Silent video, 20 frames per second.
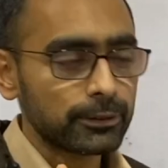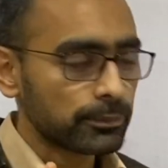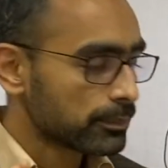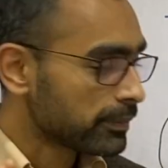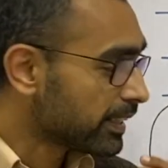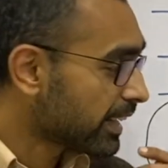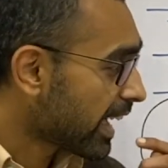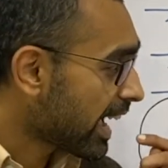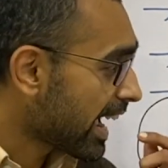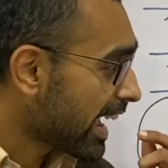
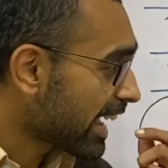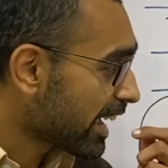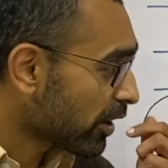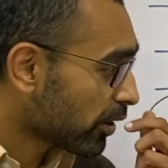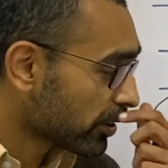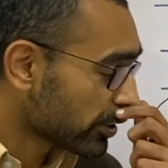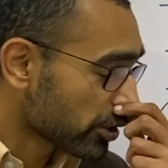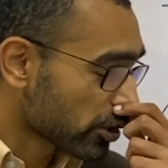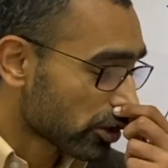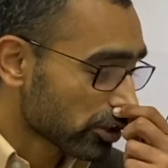lie
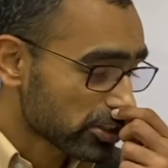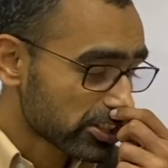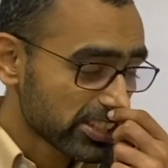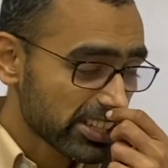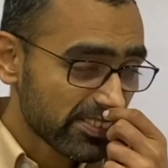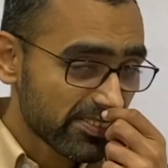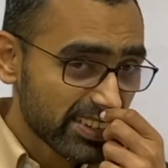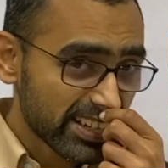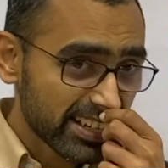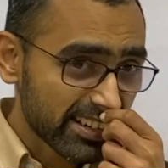on your
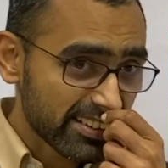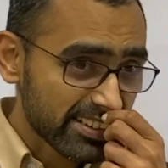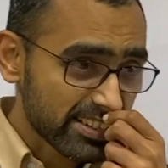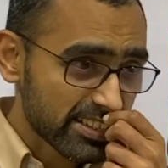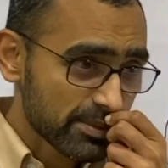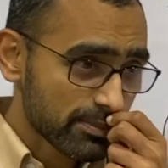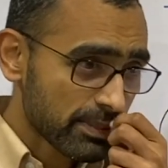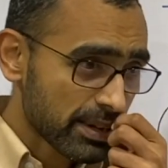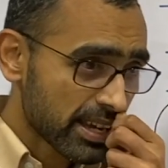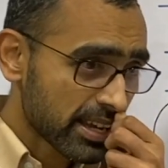CV,
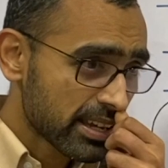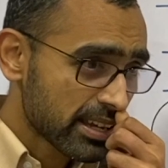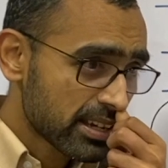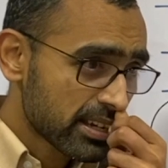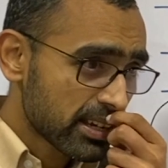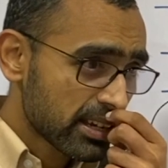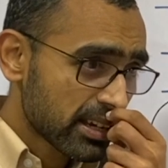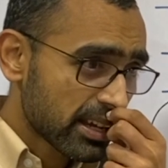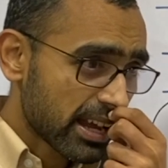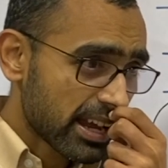resume,
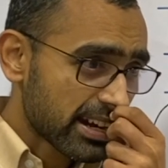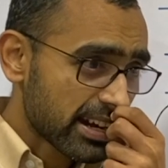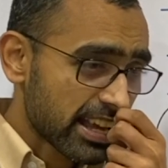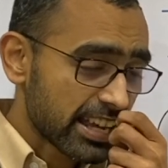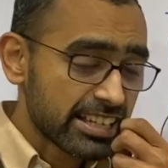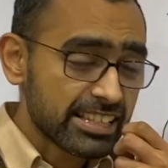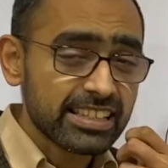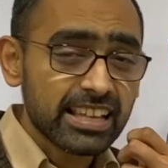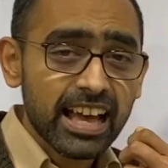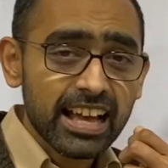and
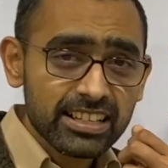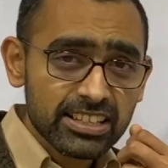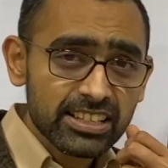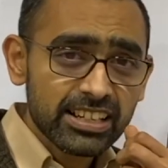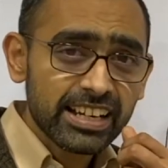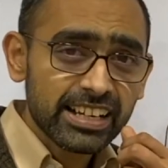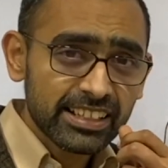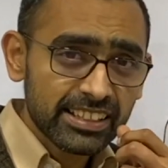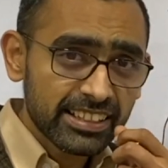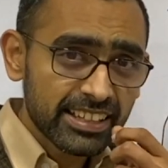
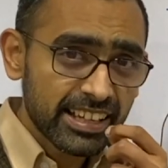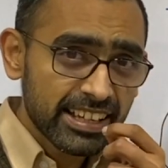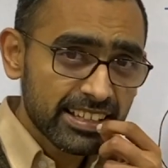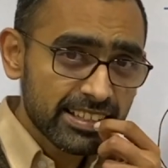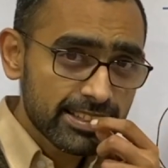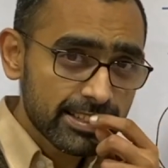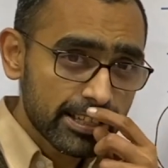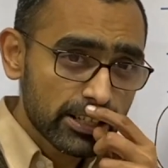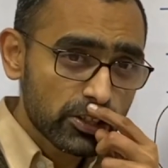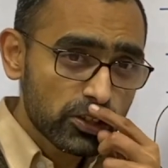exaggerate
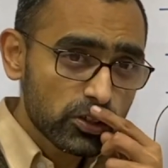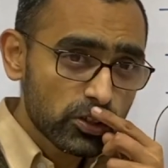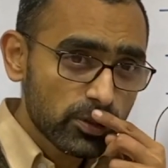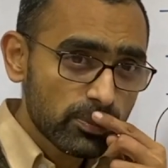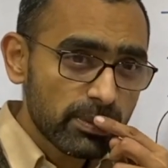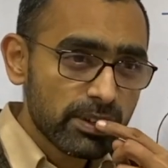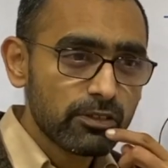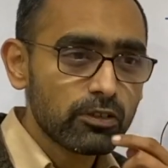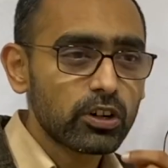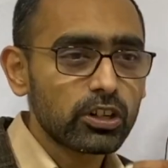things. It should
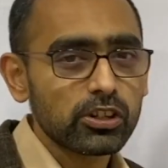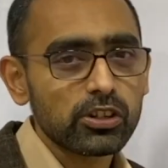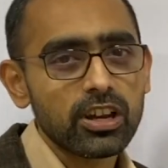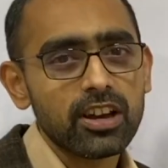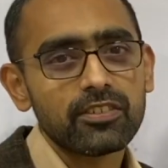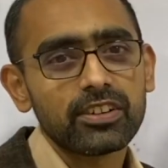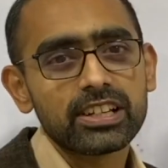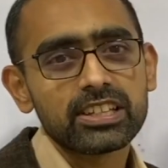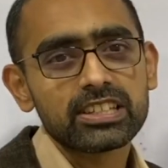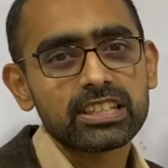be what you
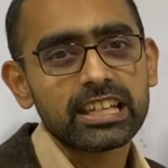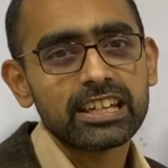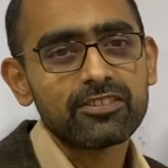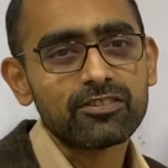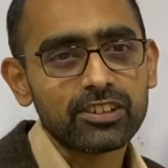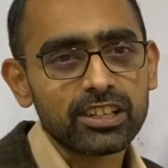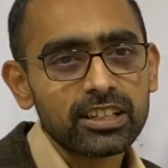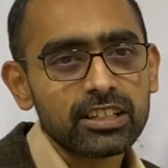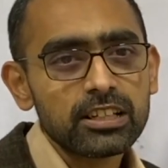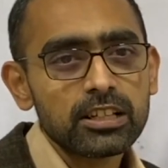have
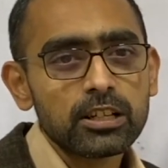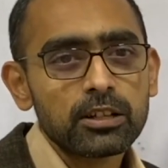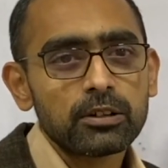achieved.